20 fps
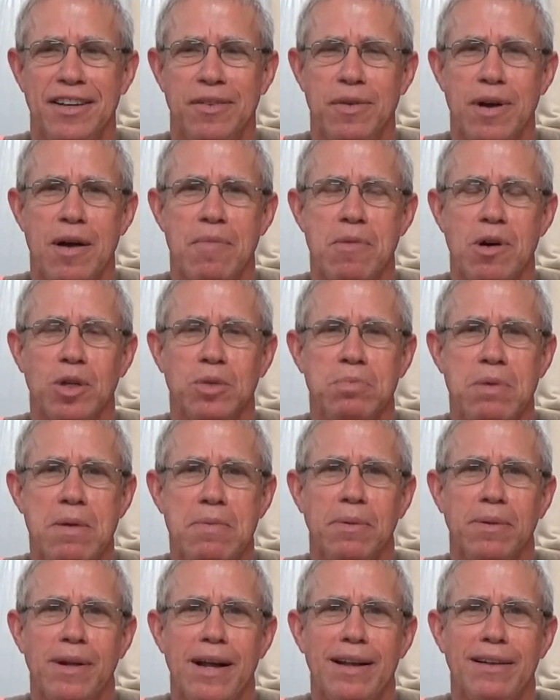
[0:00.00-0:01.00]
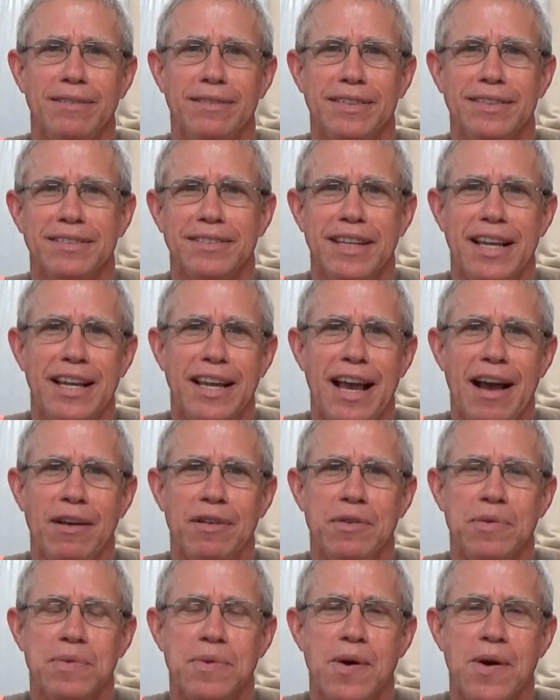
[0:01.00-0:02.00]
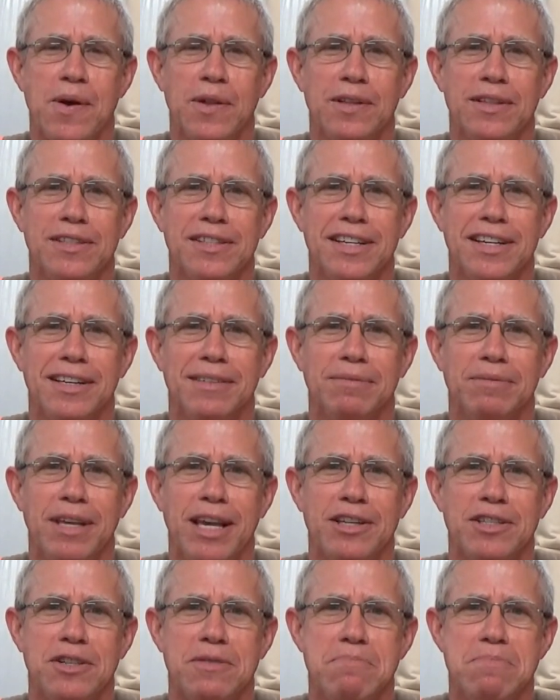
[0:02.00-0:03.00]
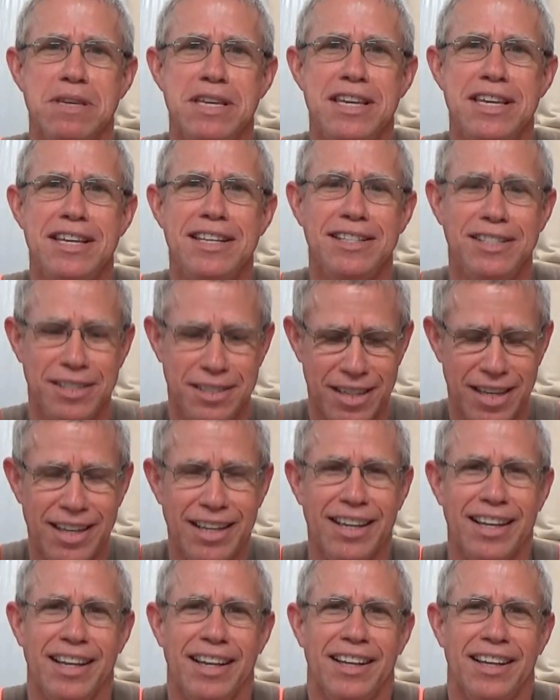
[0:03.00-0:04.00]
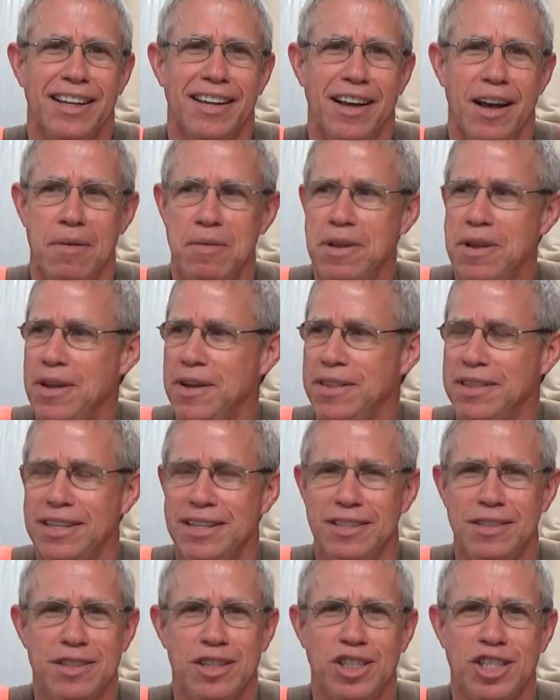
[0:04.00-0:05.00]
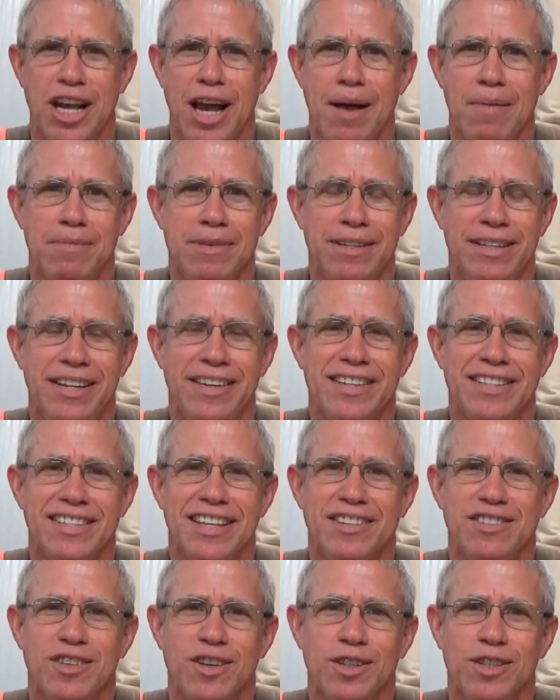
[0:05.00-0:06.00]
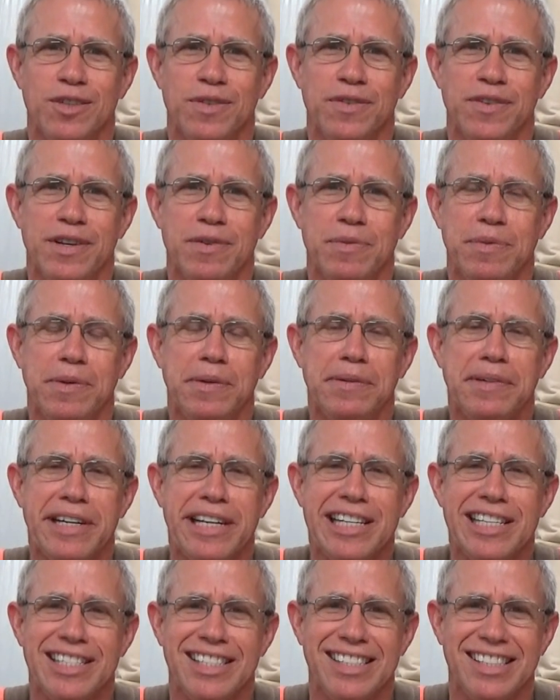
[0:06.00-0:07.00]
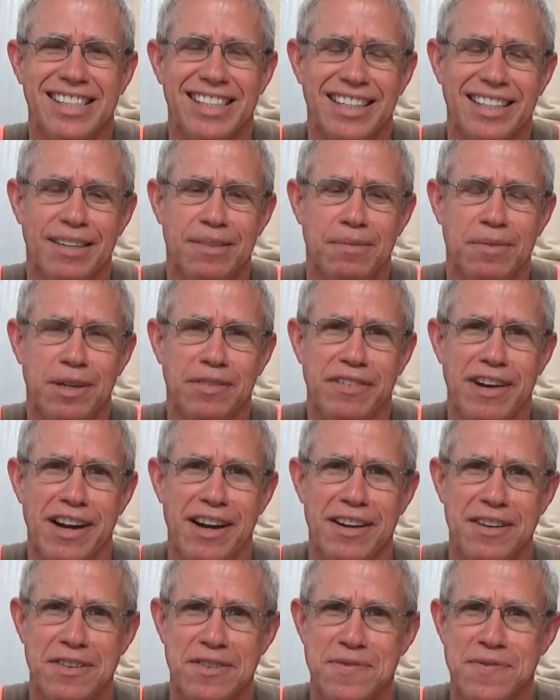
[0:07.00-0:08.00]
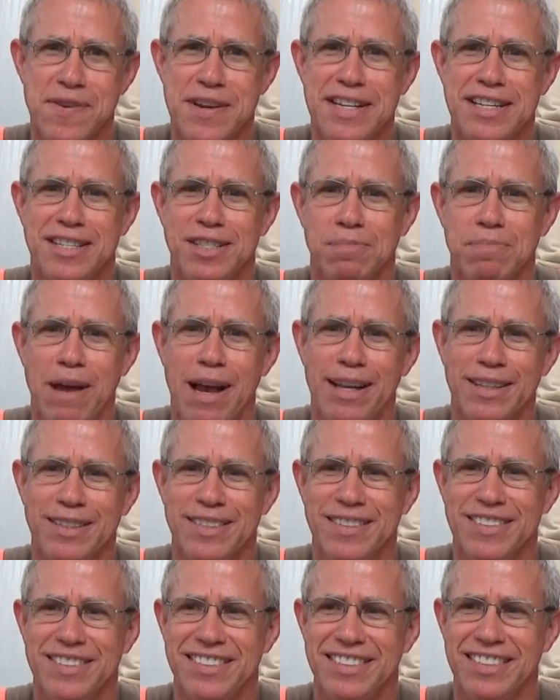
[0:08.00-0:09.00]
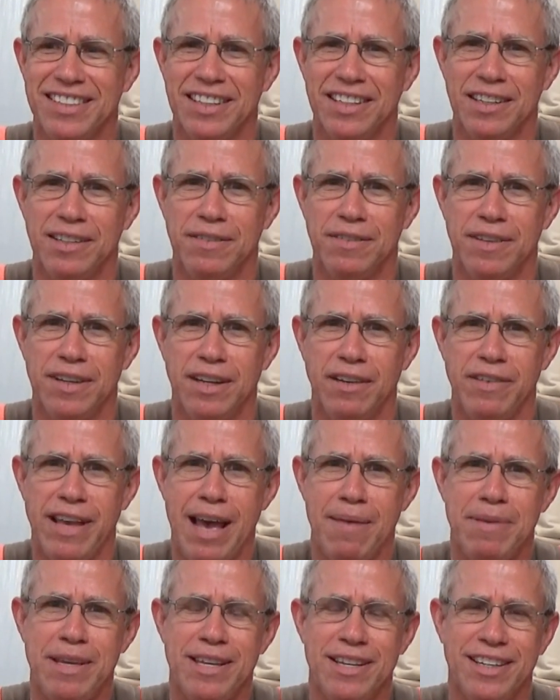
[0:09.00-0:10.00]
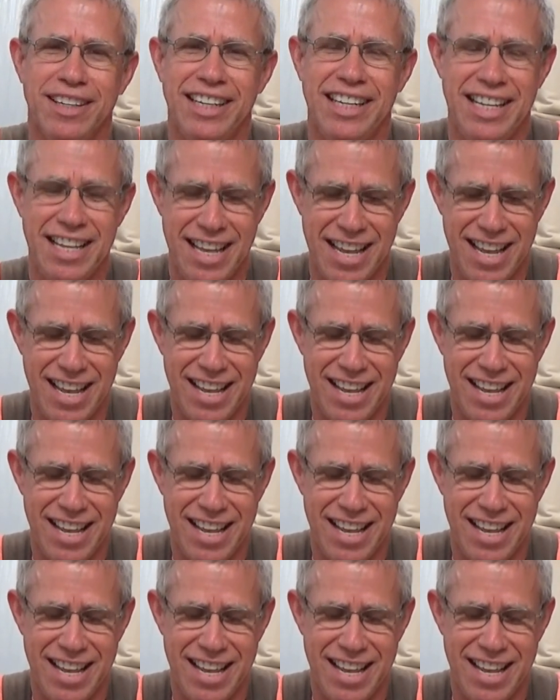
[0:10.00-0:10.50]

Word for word: While most people are out in New Orleans catching beads, I'm here in the shop here at St. Joseph Little Works, one of our great sponsors of Abbey Honey,